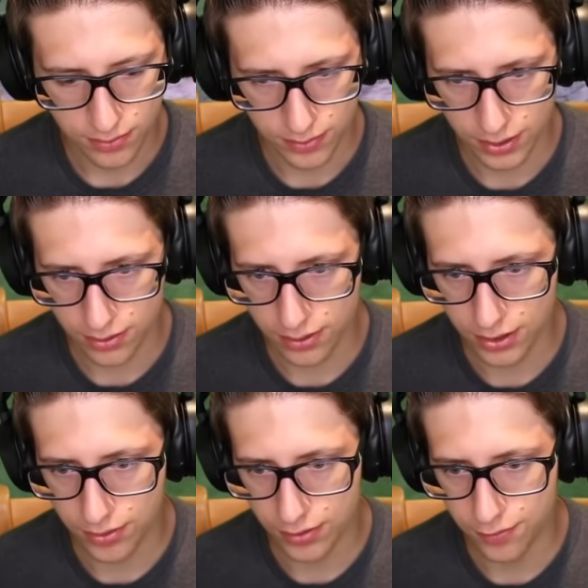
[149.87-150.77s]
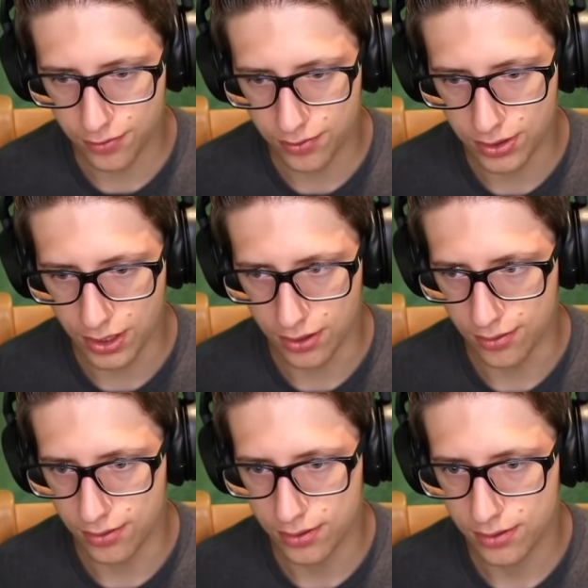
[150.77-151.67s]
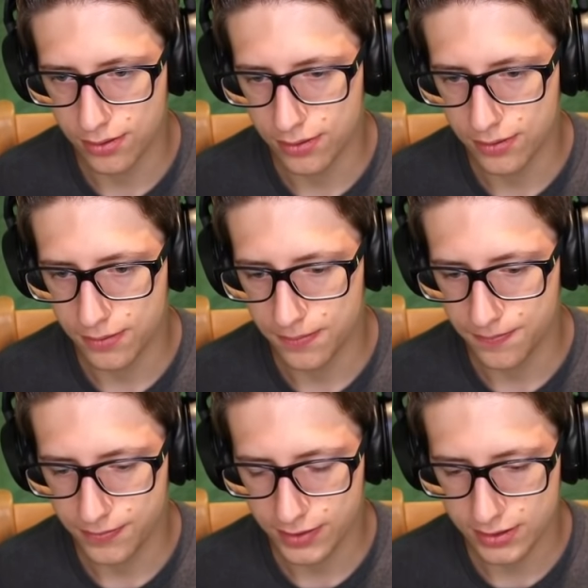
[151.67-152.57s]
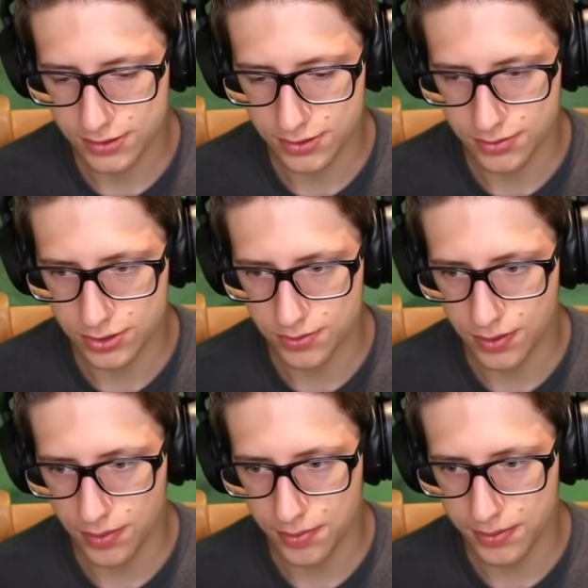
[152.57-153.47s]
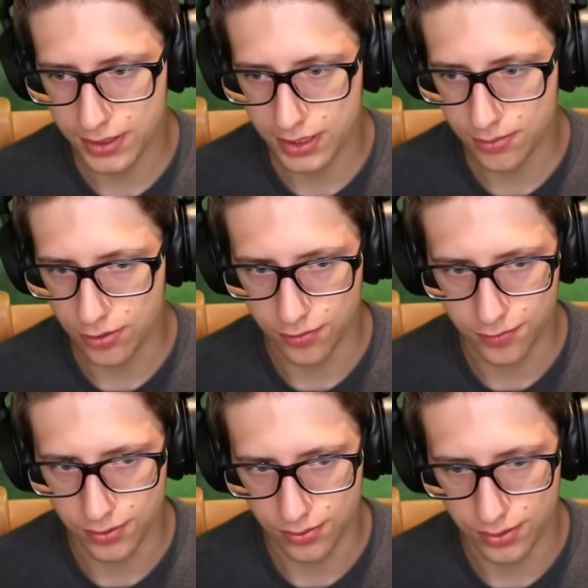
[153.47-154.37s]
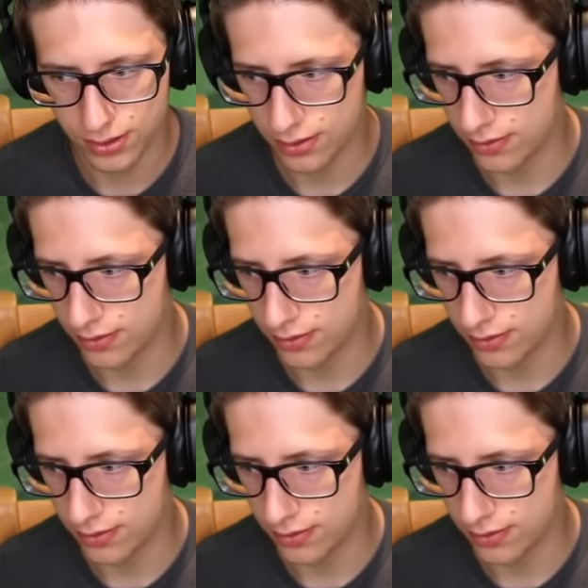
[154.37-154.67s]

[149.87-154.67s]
We are low on food, though, so we should probably get more food.